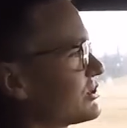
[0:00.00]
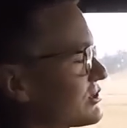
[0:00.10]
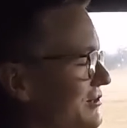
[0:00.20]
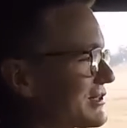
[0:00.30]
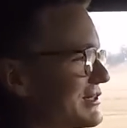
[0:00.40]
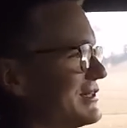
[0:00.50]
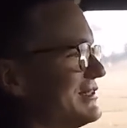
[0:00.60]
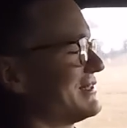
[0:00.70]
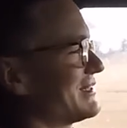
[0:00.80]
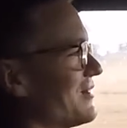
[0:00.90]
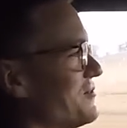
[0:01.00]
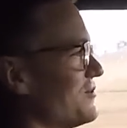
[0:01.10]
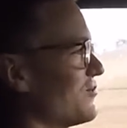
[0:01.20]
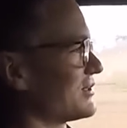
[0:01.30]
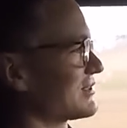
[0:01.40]
So excited to share
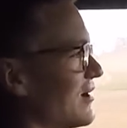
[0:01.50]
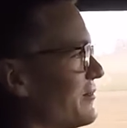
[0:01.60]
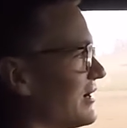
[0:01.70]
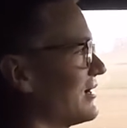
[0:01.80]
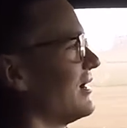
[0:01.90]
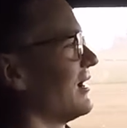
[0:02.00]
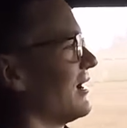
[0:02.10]
with you what's coming,